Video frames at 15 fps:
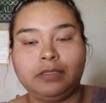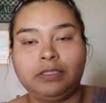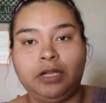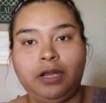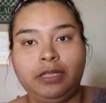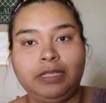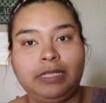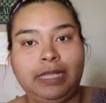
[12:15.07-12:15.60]

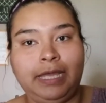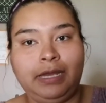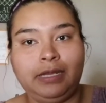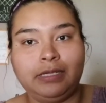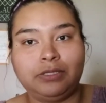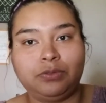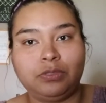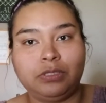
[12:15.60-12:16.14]
Sorry, the
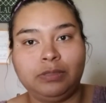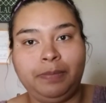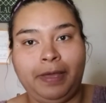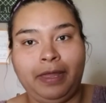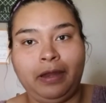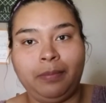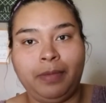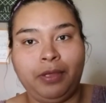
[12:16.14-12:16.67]
lighting is really
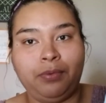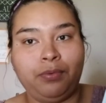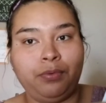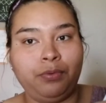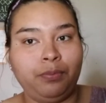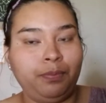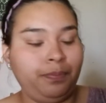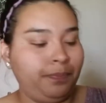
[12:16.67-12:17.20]
bad in my
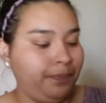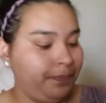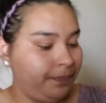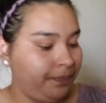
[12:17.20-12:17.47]
room.